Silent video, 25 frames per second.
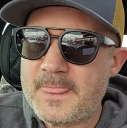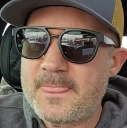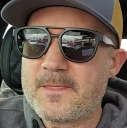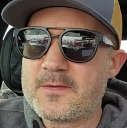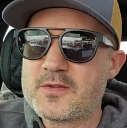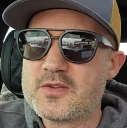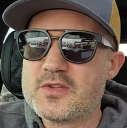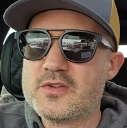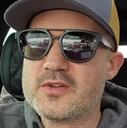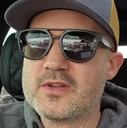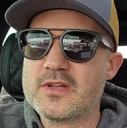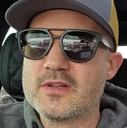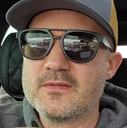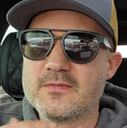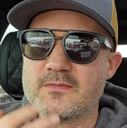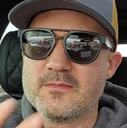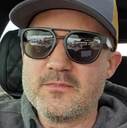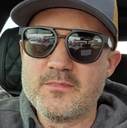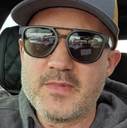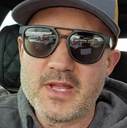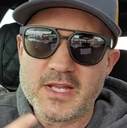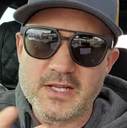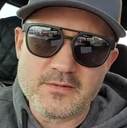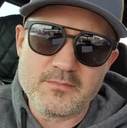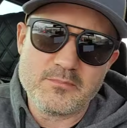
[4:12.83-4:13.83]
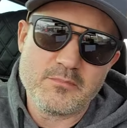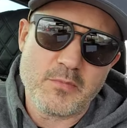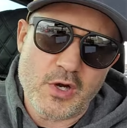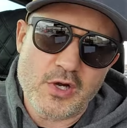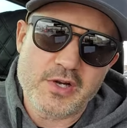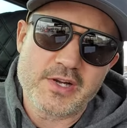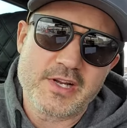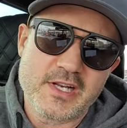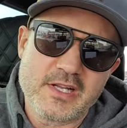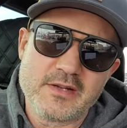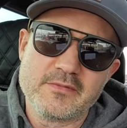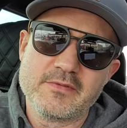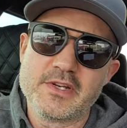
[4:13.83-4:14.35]
so you can make
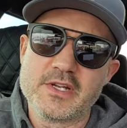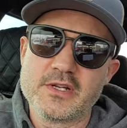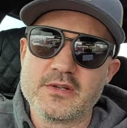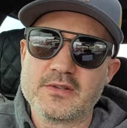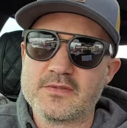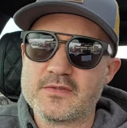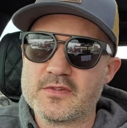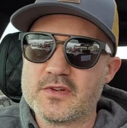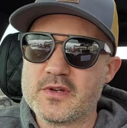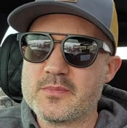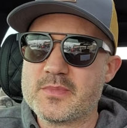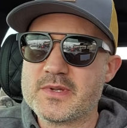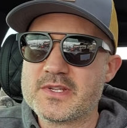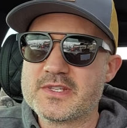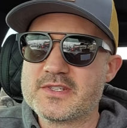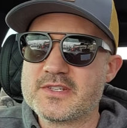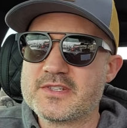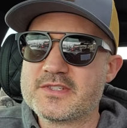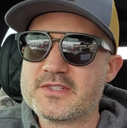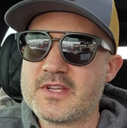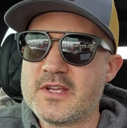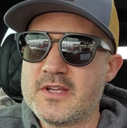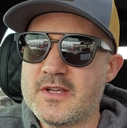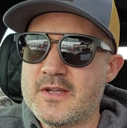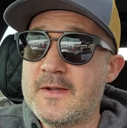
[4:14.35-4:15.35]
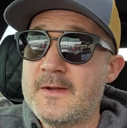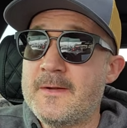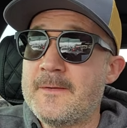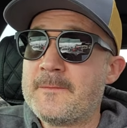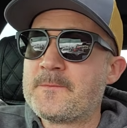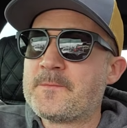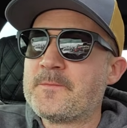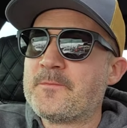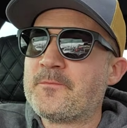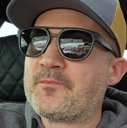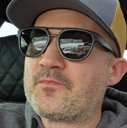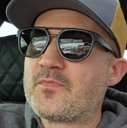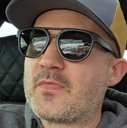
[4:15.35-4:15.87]
marketing videos for your business
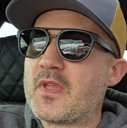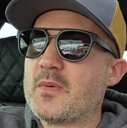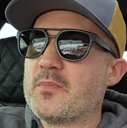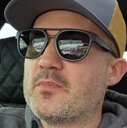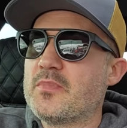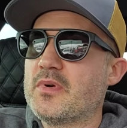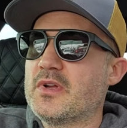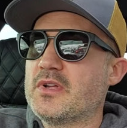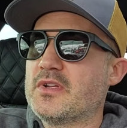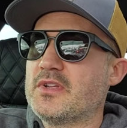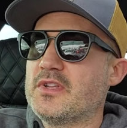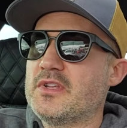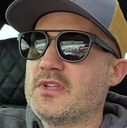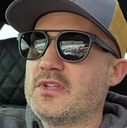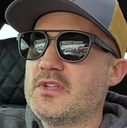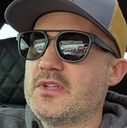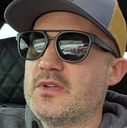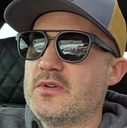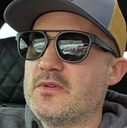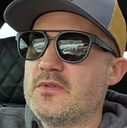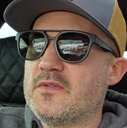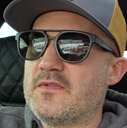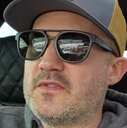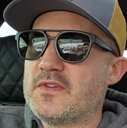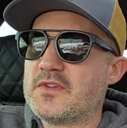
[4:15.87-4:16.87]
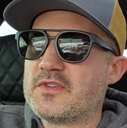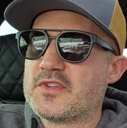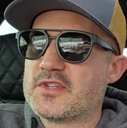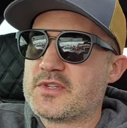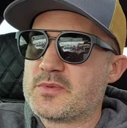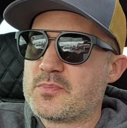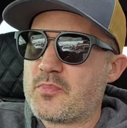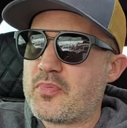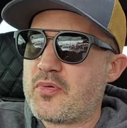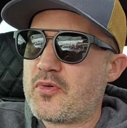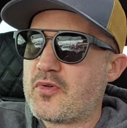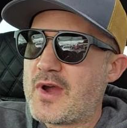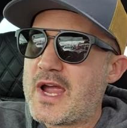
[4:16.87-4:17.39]
but you feel
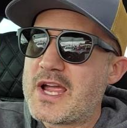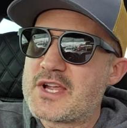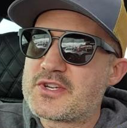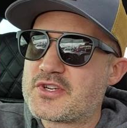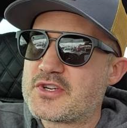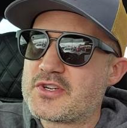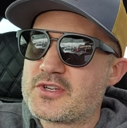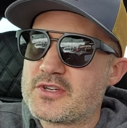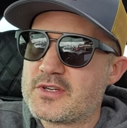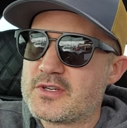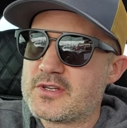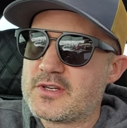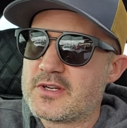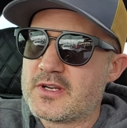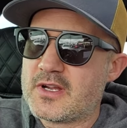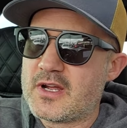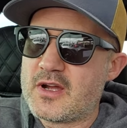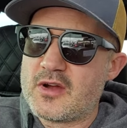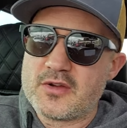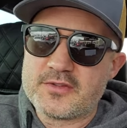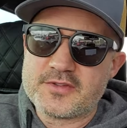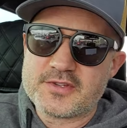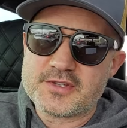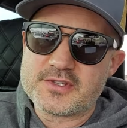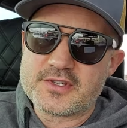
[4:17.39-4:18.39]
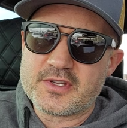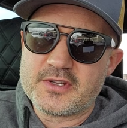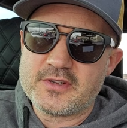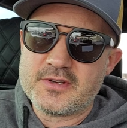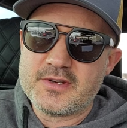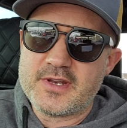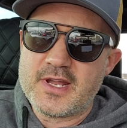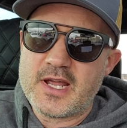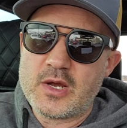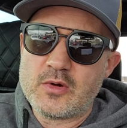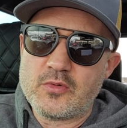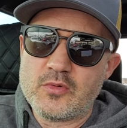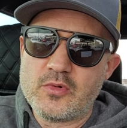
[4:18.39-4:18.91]
this pressure all of a
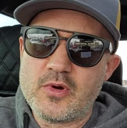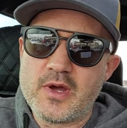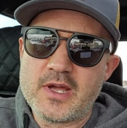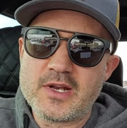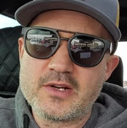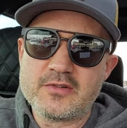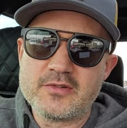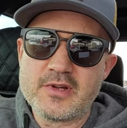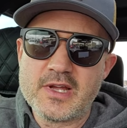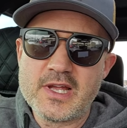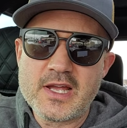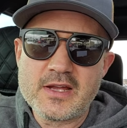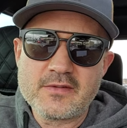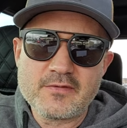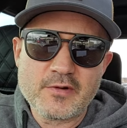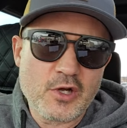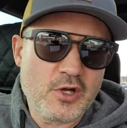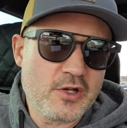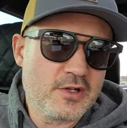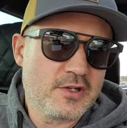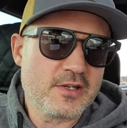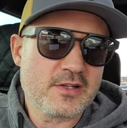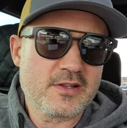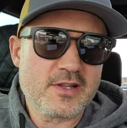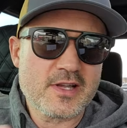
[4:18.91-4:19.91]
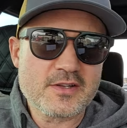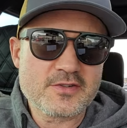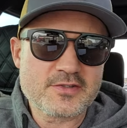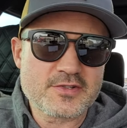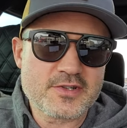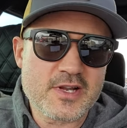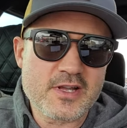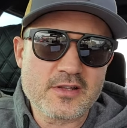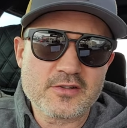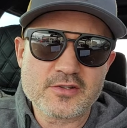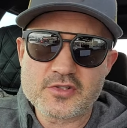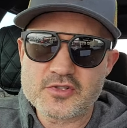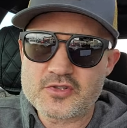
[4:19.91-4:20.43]
sudden now. Well, I don't have a hundred
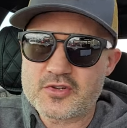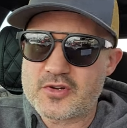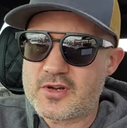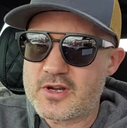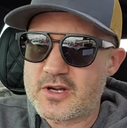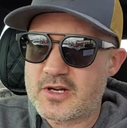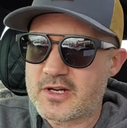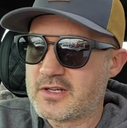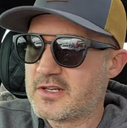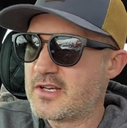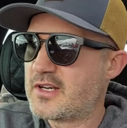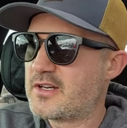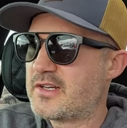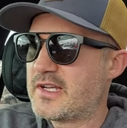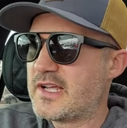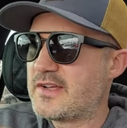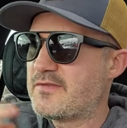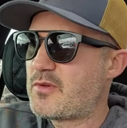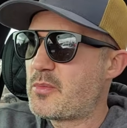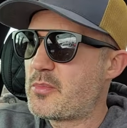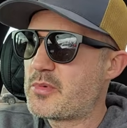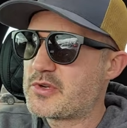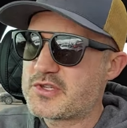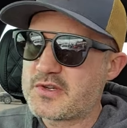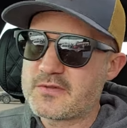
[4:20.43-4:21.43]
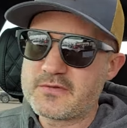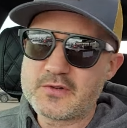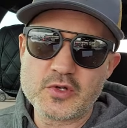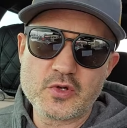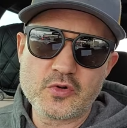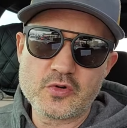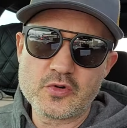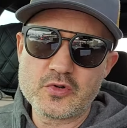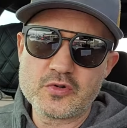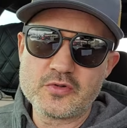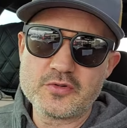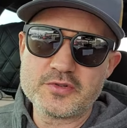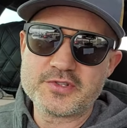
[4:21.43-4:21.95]
thousand dollar truck, and I don't have a bunch of
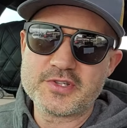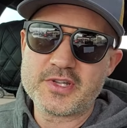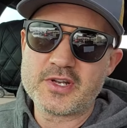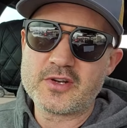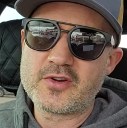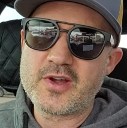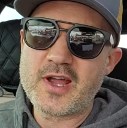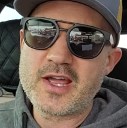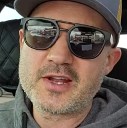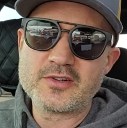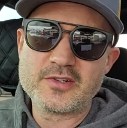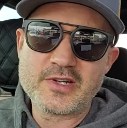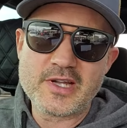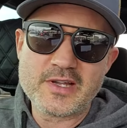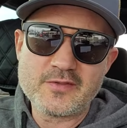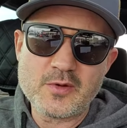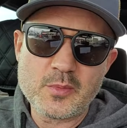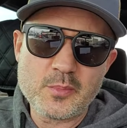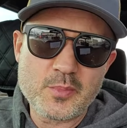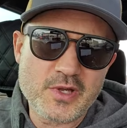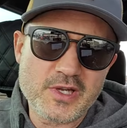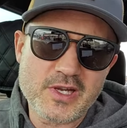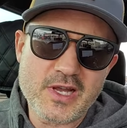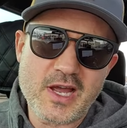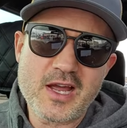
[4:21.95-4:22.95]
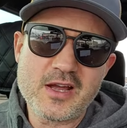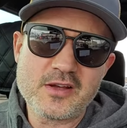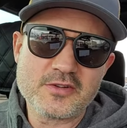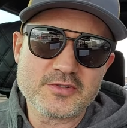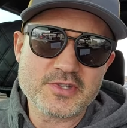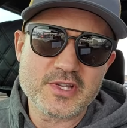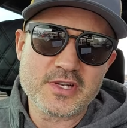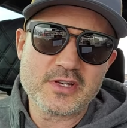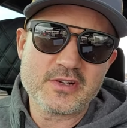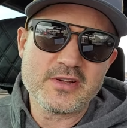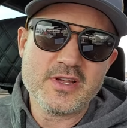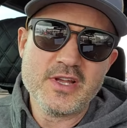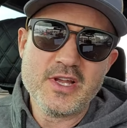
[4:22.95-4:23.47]
crews, and I don't have a big
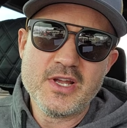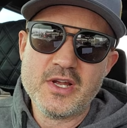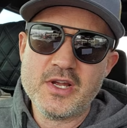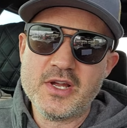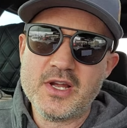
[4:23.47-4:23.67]
house. I don't.